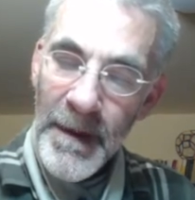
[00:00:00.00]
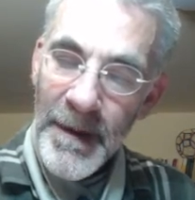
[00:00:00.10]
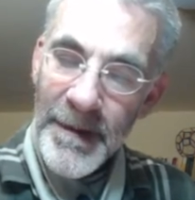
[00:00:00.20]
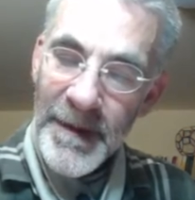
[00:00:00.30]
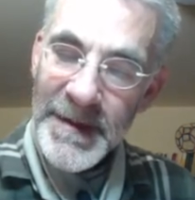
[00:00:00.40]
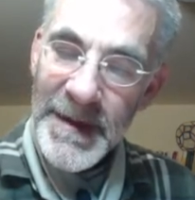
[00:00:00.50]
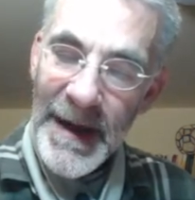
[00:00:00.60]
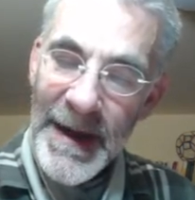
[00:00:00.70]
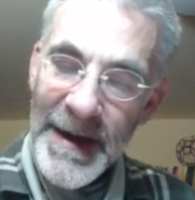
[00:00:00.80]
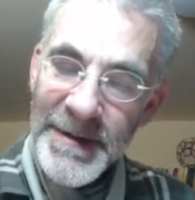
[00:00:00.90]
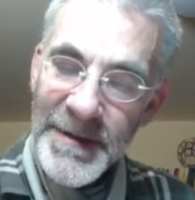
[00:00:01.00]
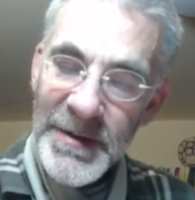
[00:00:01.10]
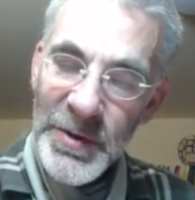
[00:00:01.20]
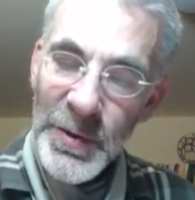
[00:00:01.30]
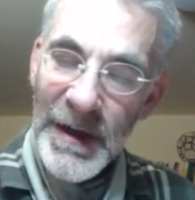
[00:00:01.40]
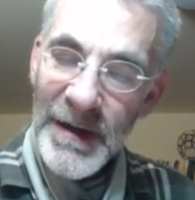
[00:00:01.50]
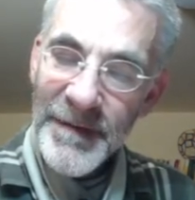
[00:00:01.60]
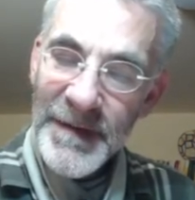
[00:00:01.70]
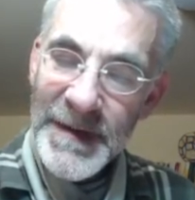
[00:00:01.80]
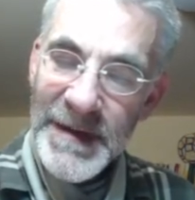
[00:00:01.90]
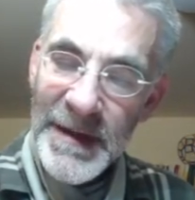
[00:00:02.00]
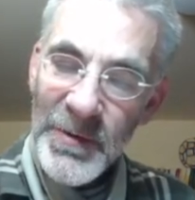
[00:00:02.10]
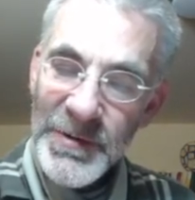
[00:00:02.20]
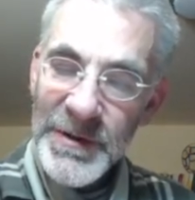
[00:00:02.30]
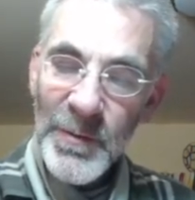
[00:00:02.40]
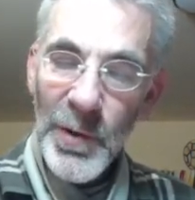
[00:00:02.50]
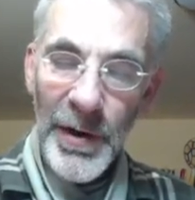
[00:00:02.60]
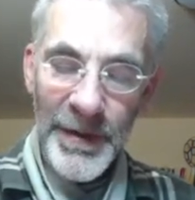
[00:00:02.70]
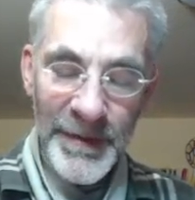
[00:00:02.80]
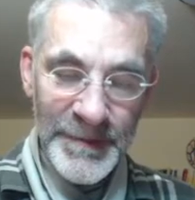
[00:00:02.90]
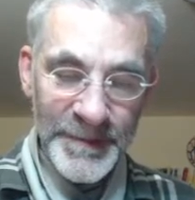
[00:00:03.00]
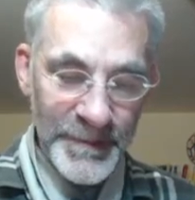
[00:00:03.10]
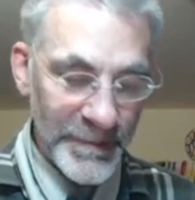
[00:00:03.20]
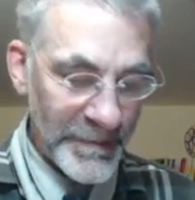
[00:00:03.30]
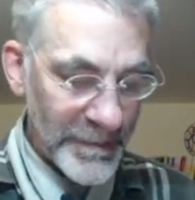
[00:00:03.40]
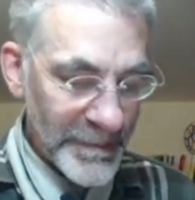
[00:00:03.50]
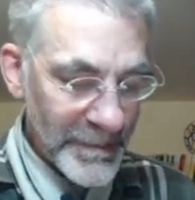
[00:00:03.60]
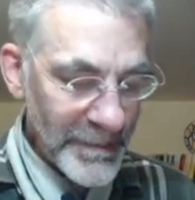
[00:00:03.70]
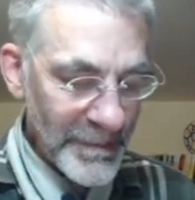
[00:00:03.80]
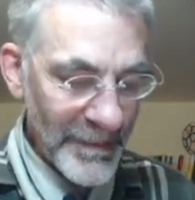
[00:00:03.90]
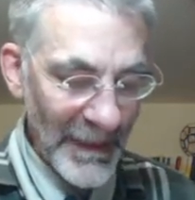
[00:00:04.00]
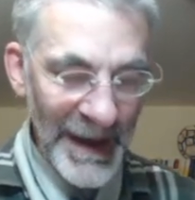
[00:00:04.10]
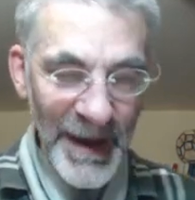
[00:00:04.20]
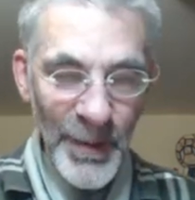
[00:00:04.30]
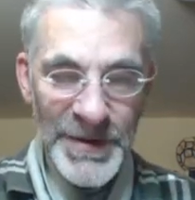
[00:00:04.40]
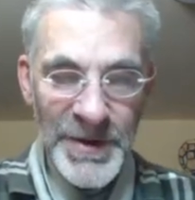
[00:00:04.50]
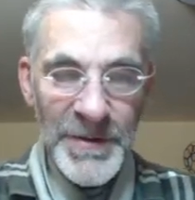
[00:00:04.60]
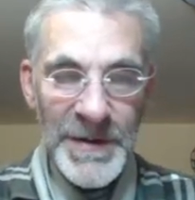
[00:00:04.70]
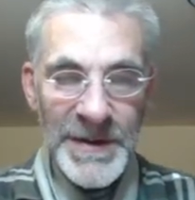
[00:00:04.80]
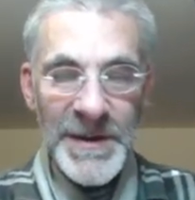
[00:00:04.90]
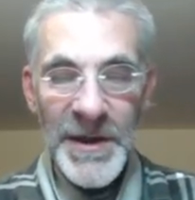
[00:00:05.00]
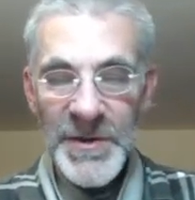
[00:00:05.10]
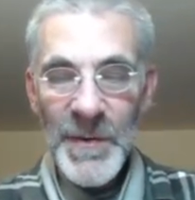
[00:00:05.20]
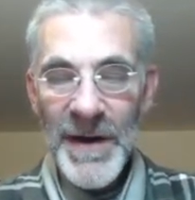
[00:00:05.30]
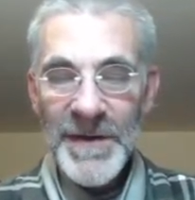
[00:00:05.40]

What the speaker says: that A to the 12 is equal to 1. And I want to do it in such a way that this